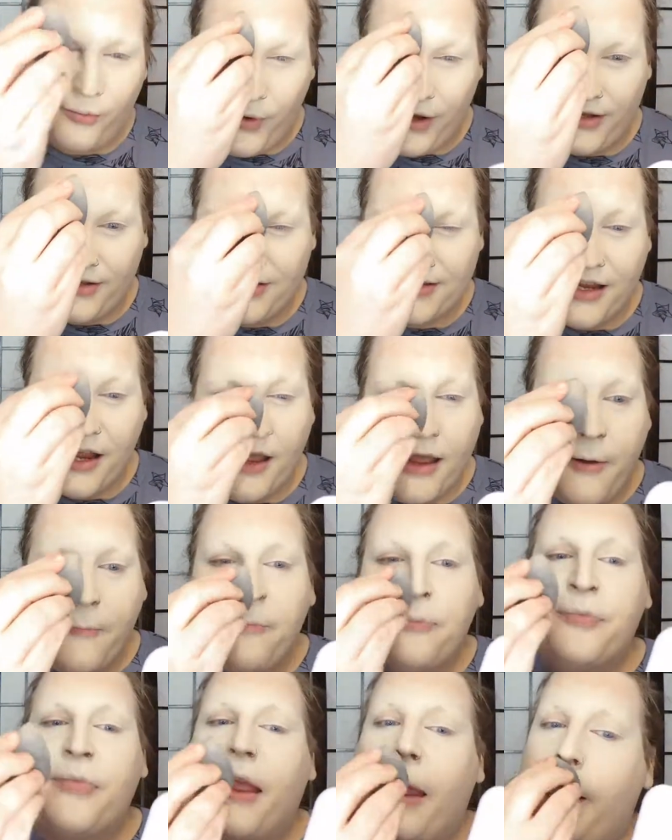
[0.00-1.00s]
wins.
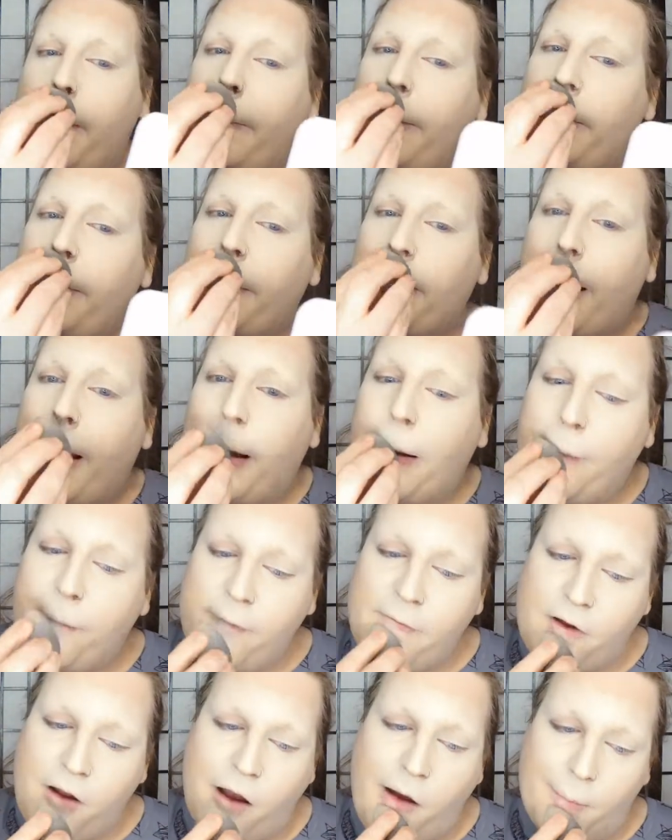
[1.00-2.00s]
It was kind
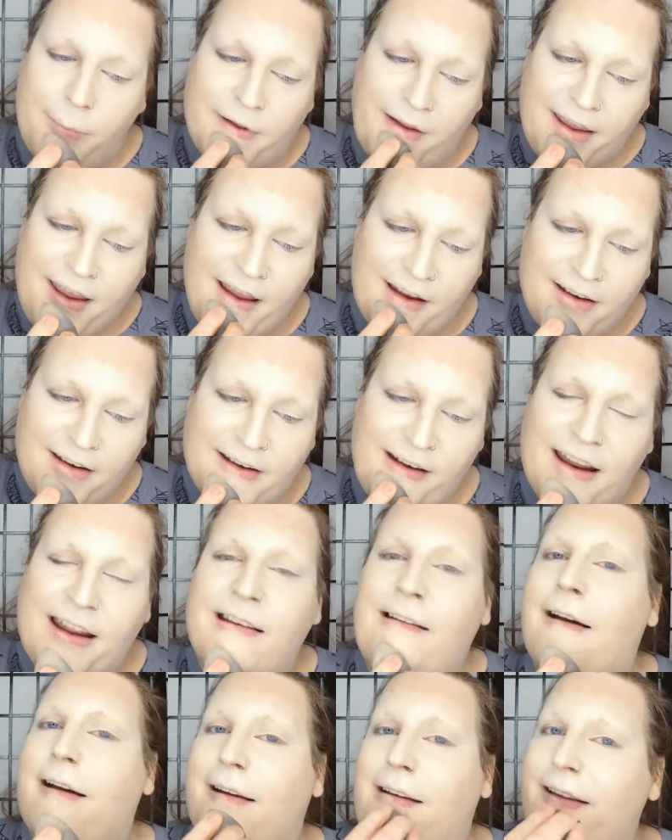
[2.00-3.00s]
of complicated
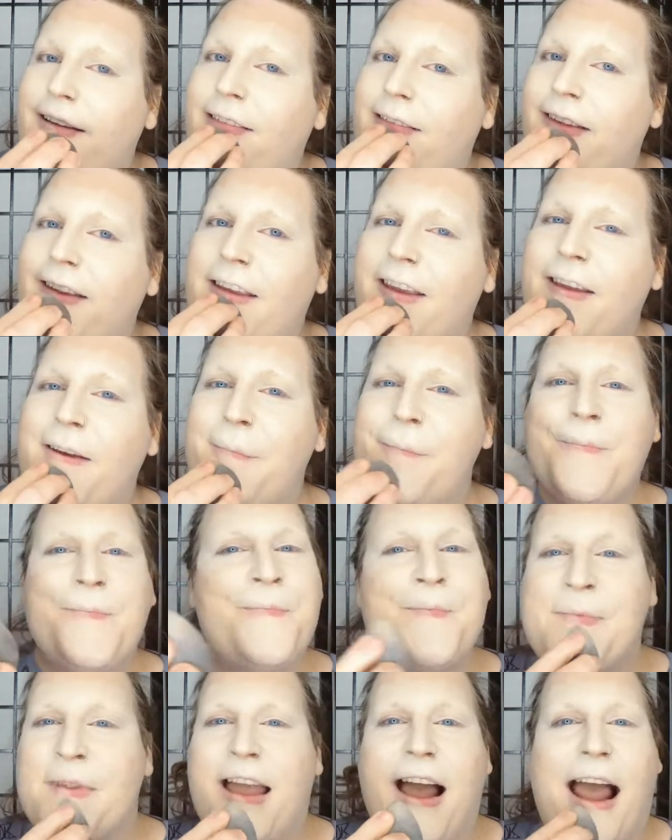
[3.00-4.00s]
and honestly,
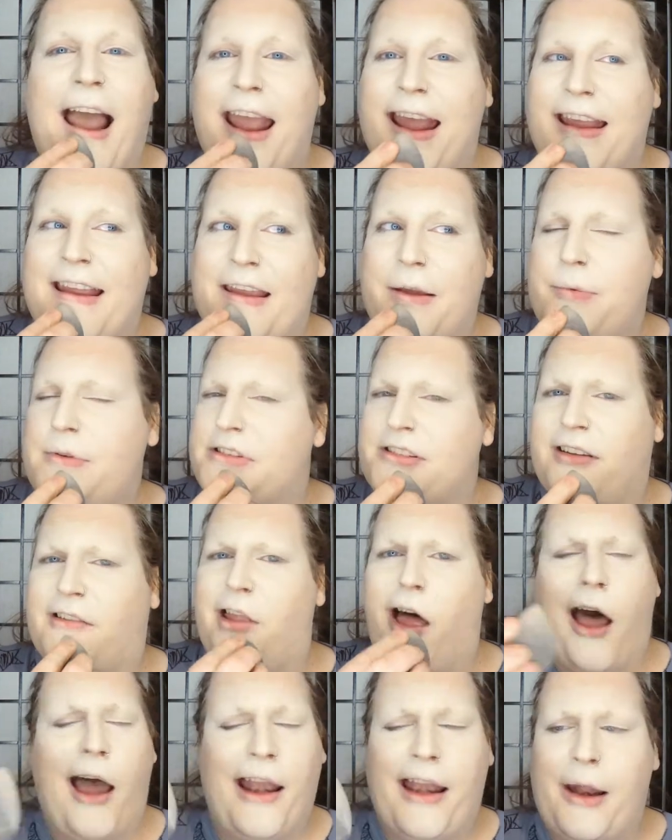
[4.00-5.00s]
it was a
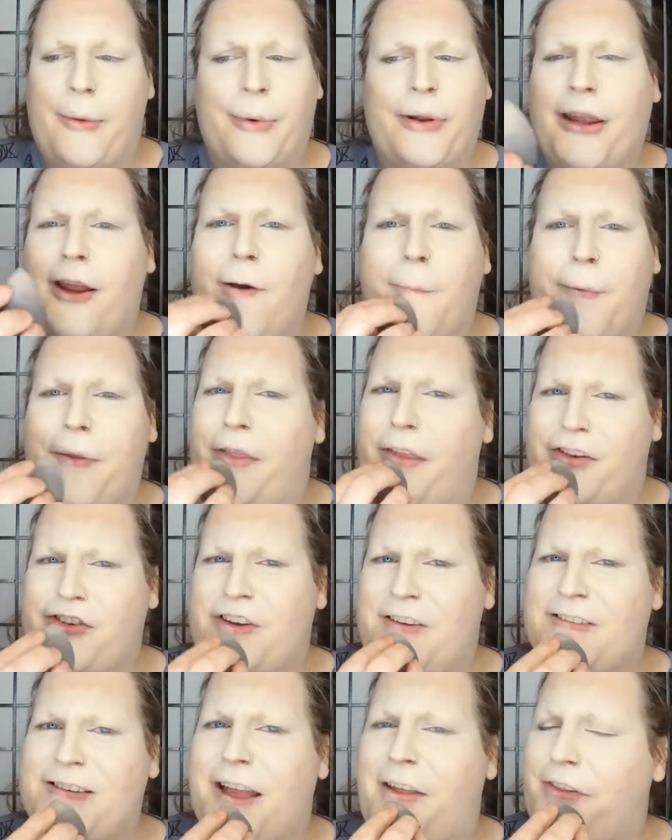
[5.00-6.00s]
lot. And I really hope that they
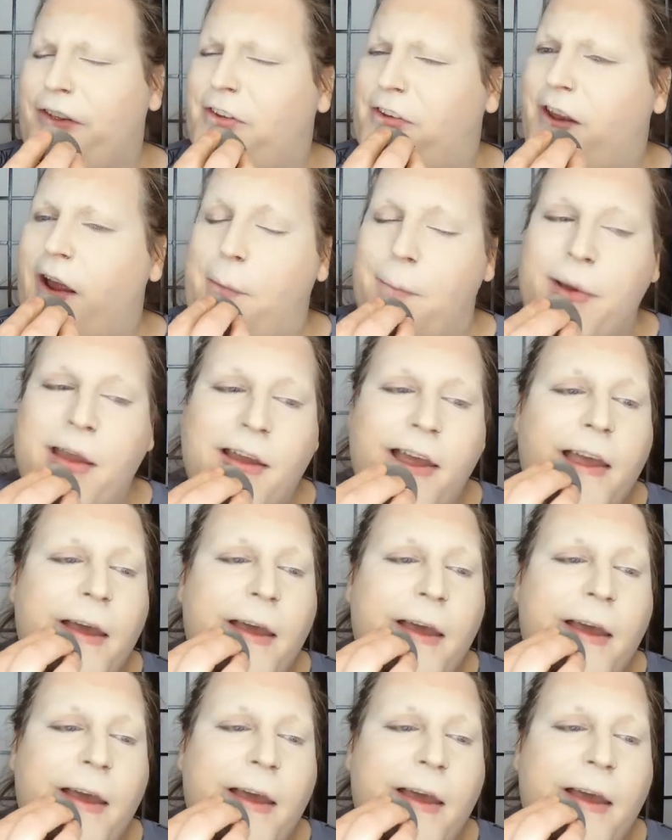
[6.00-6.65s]
change that this time.